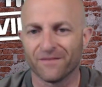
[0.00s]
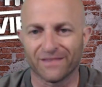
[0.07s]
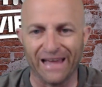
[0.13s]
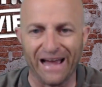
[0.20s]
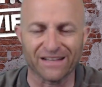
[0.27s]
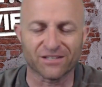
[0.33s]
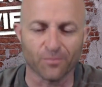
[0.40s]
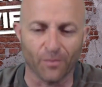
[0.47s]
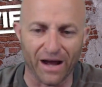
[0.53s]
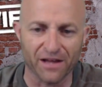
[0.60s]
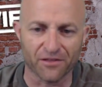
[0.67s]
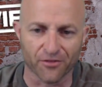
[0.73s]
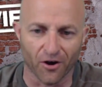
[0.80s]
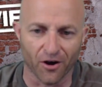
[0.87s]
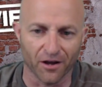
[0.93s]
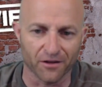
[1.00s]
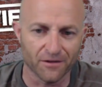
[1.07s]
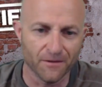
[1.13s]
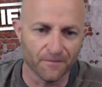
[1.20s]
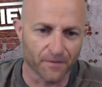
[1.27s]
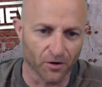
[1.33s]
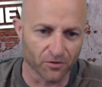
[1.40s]
that's my thought.
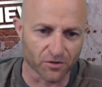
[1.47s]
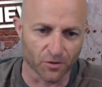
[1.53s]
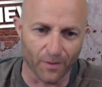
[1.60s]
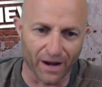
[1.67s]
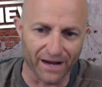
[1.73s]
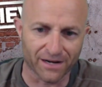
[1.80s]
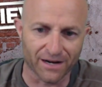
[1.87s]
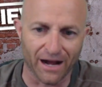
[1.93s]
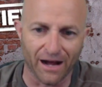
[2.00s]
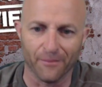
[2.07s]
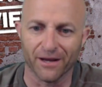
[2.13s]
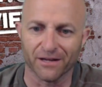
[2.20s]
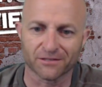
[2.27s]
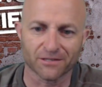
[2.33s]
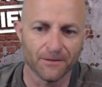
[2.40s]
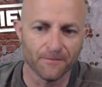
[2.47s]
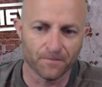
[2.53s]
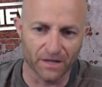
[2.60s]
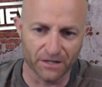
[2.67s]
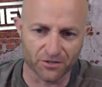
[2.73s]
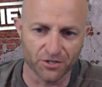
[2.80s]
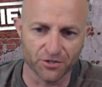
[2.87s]
Those are my comments.
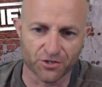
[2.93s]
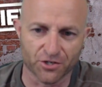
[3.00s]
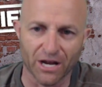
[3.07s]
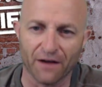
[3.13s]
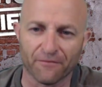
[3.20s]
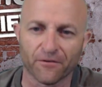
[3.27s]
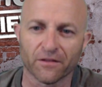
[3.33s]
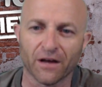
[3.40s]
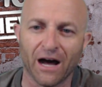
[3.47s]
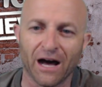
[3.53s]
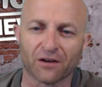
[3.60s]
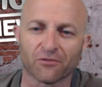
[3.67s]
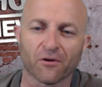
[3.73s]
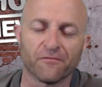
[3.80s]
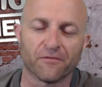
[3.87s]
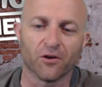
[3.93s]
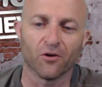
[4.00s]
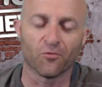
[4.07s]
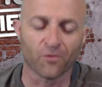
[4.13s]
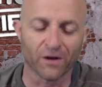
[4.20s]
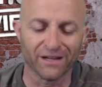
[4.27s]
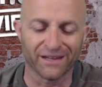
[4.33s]
This is Jeff with the HODL Review.
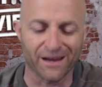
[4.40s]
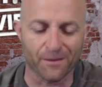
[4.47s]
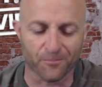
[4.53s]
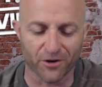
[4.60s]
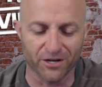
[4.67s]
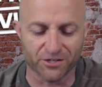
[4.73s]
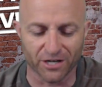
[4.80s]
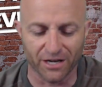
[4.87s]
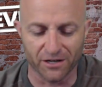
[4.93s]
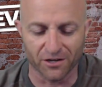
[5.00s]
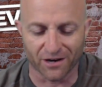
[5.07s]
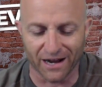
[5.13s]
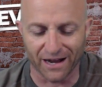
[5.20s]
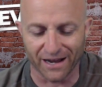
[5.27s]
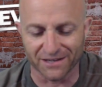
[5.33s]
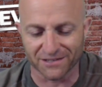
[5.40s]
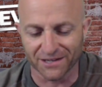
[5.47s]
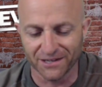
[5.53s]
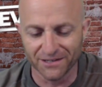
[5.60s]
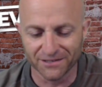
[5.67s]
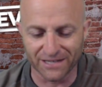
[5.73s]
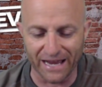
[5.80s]
Really appreciate you guys
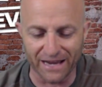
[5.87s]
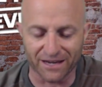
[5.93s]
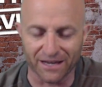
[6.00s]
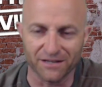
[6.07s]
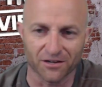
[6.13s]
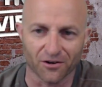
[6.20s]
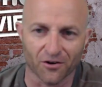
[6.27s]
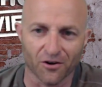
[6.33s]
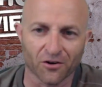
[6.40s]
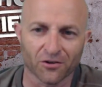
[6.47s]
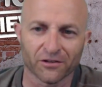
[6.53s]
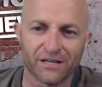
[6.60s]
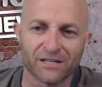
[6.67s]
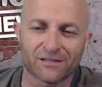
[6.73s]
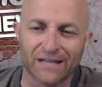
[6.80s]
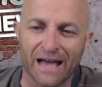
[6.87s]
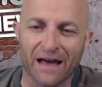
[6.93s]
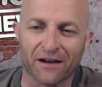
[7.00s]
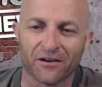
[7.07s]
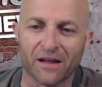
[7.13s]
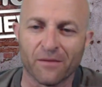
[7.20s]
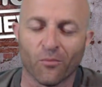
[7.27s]
taking your early
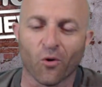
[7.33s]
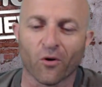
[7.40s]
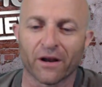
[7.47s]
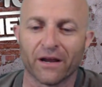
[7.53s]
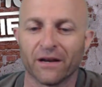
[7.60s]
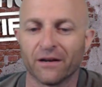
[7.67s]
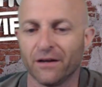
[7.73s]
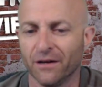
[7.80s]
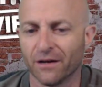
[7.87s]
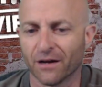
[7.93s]
Saturday morning